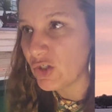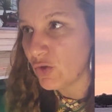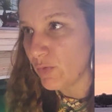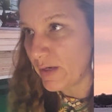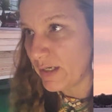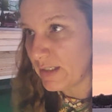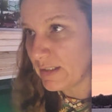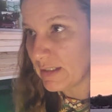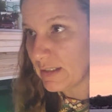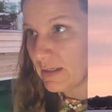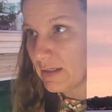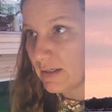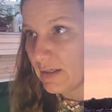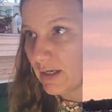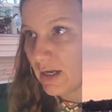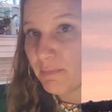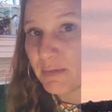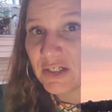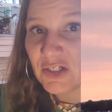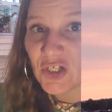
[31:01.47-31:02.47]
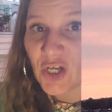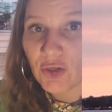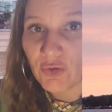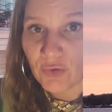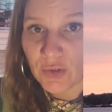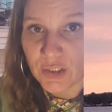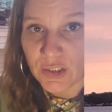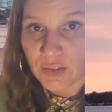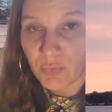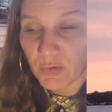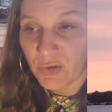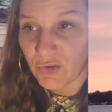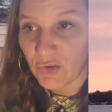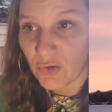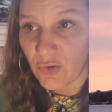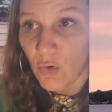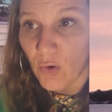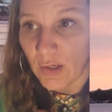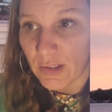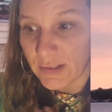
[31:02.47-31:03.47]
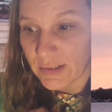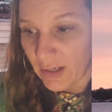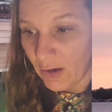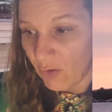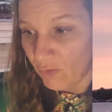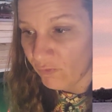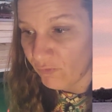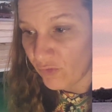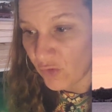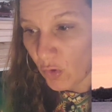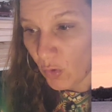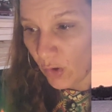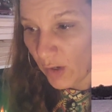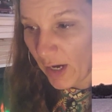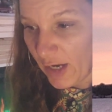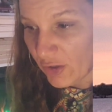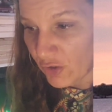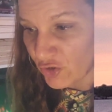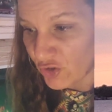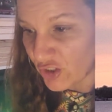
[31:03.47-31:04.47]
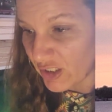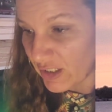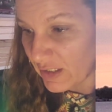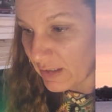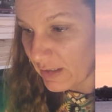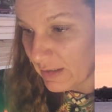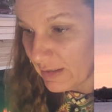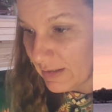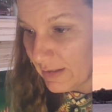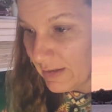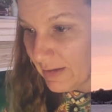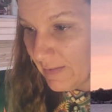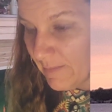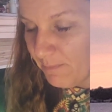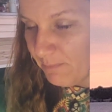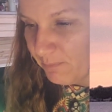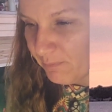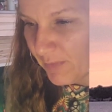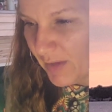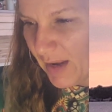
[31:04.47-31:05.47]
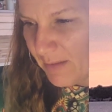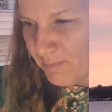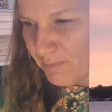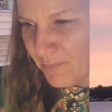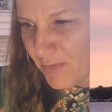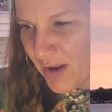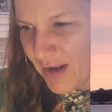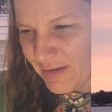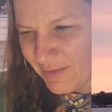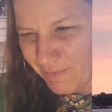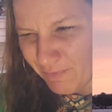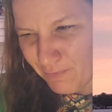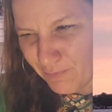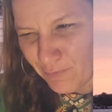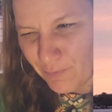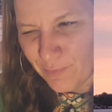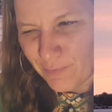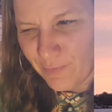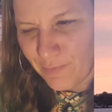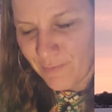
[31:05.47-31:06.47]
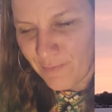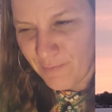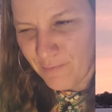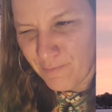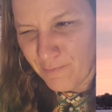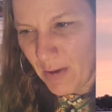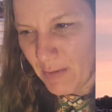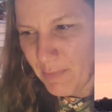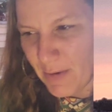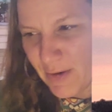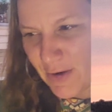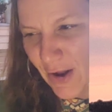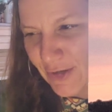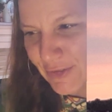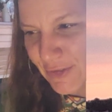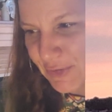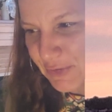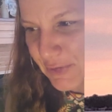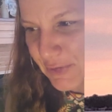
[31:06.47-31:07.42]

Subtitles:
to it and be generous with yourself, your energy, and maybe not so